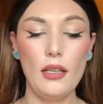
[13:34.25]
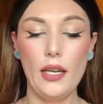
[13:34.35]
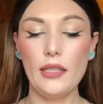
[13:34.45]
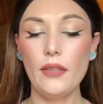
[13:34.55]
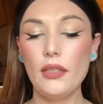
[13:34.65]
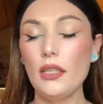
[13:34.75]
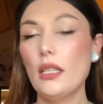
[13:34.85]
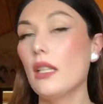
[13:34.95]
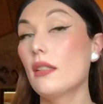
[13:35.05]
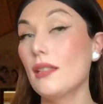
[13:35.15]
I definitely
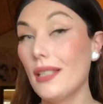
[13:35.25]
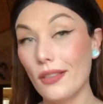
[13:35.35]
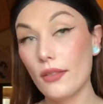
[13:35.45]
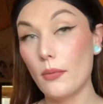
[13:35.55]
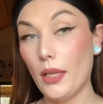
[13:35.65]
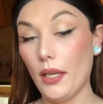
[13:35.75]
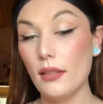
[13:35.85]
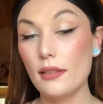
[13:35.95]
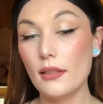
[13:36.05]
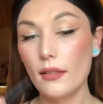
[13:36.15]
get the cedar on the
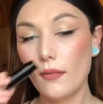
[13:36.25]
base.